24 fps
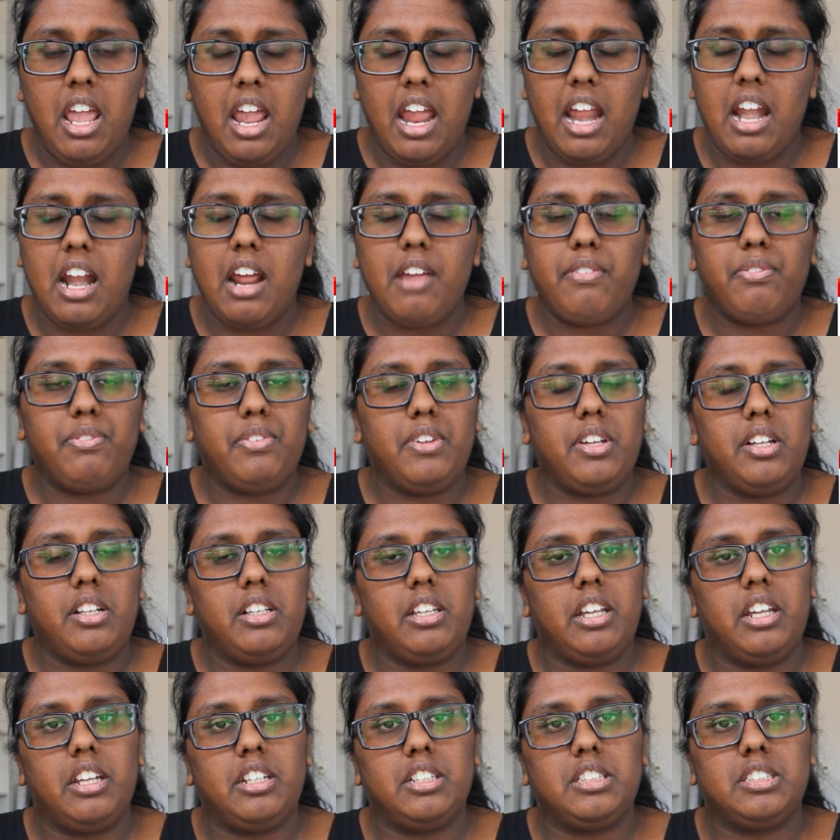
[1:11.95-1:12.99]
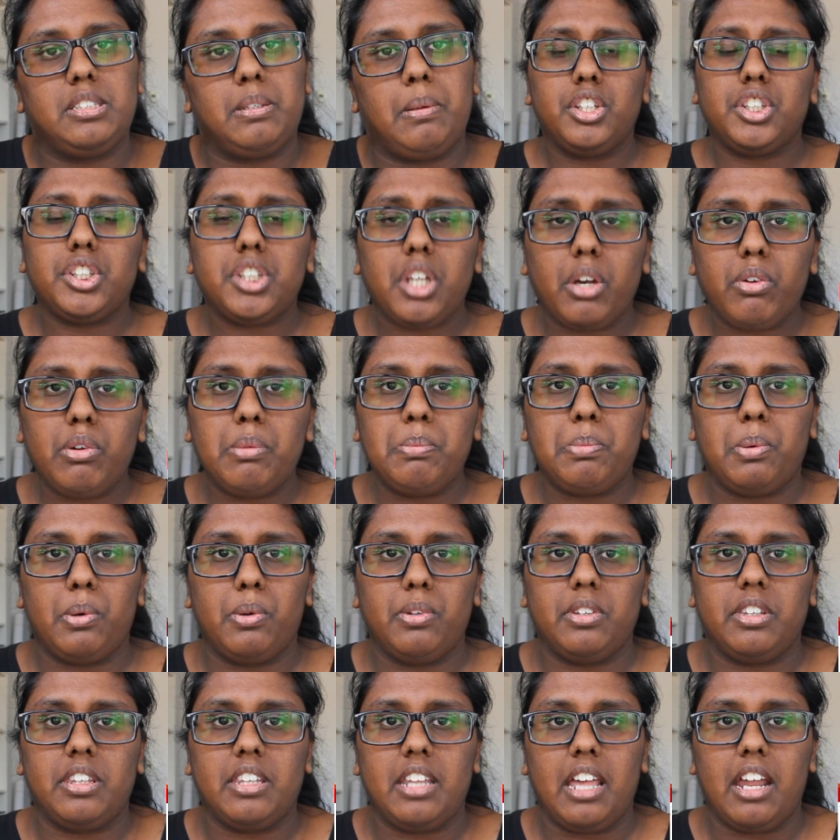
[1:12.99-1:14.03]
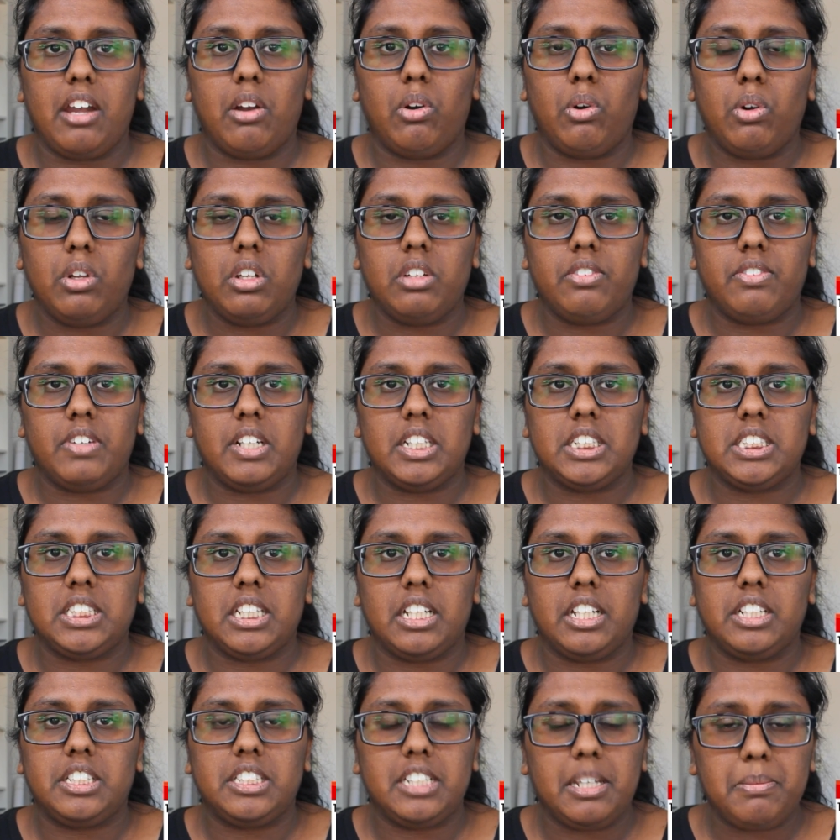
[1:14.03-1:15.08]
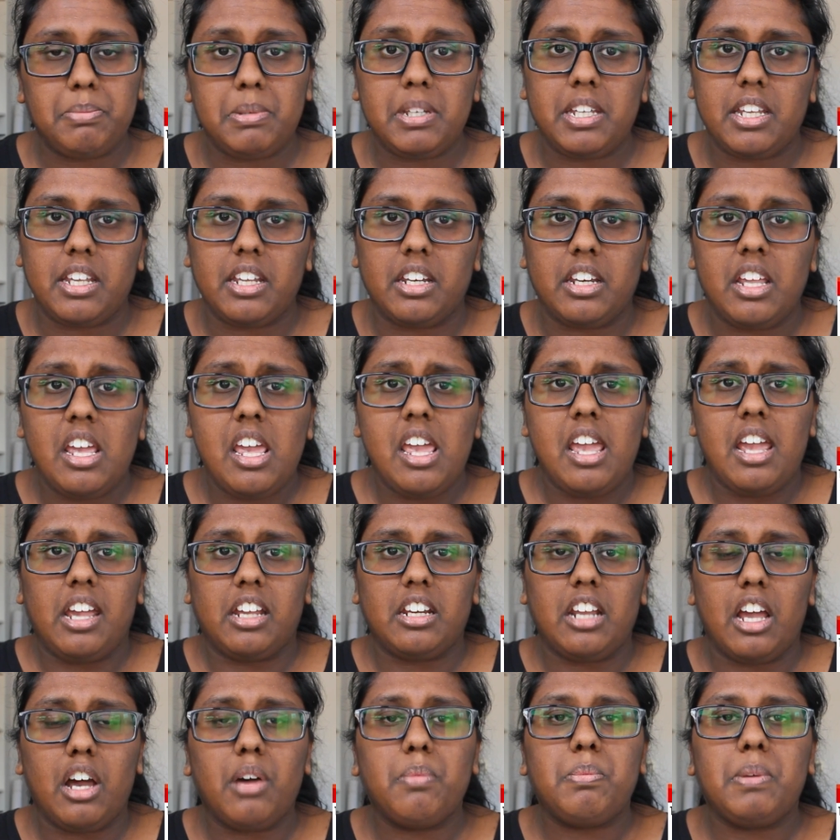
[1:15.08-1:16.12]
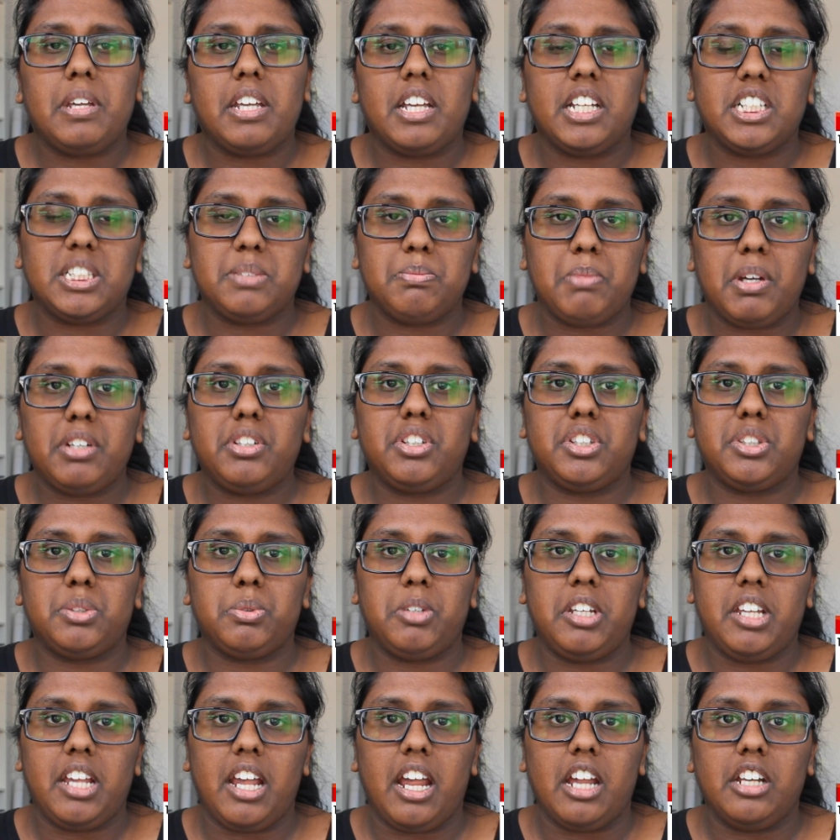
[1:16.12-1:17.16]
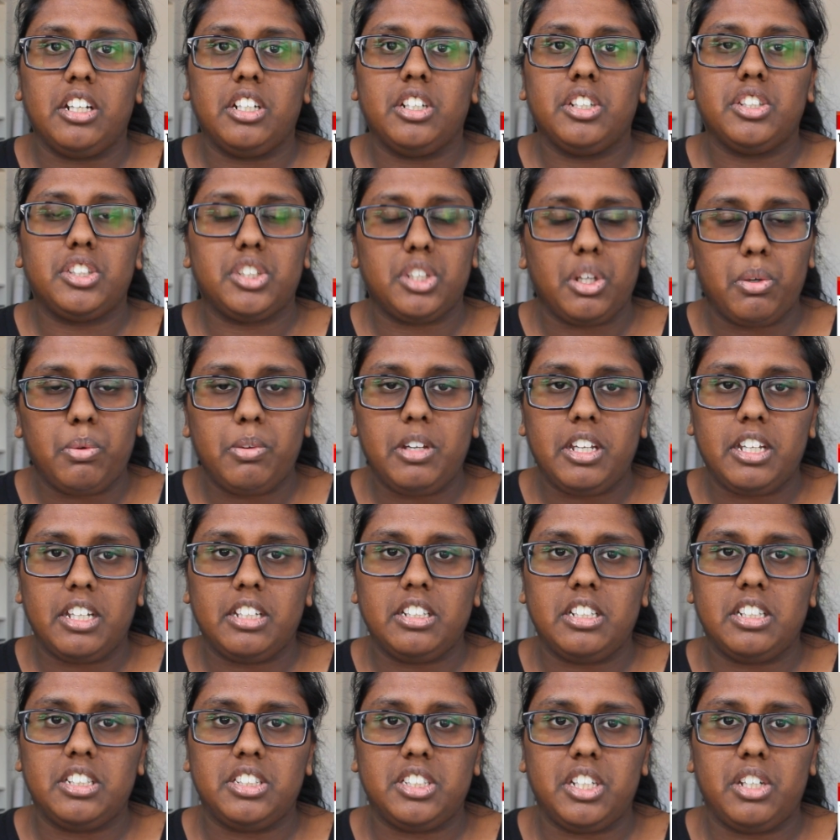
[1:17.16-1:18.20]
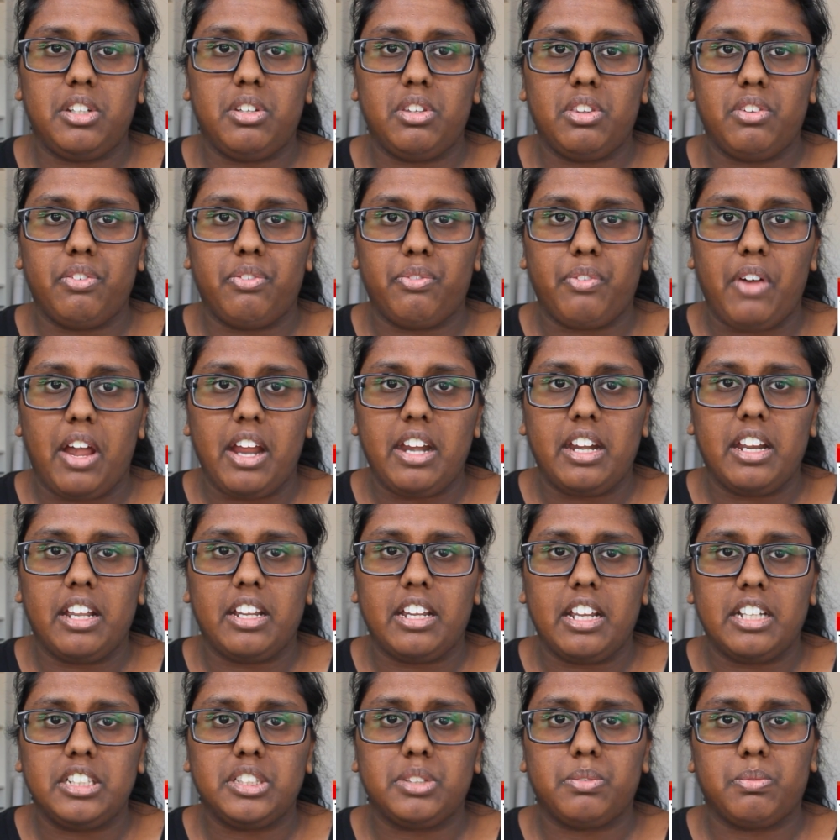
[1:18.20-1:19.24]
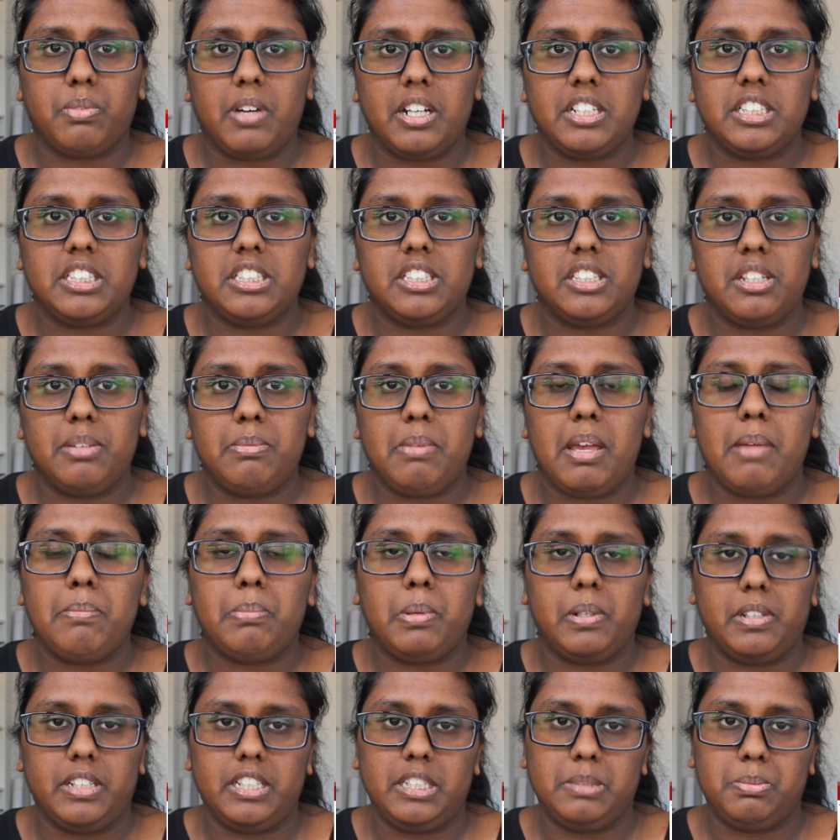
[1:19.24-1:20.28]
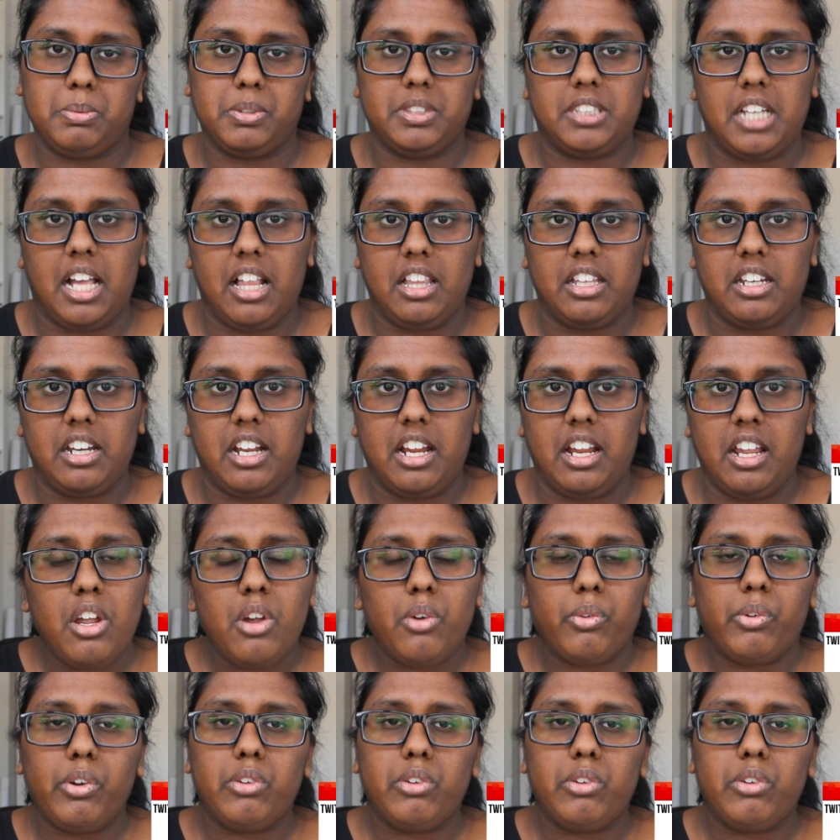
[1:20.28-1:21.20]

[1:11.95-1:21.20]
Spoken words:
and I feel it is so important that all of us are tipping in and helping as much as we can so we can continue the fight against racism and police brutality.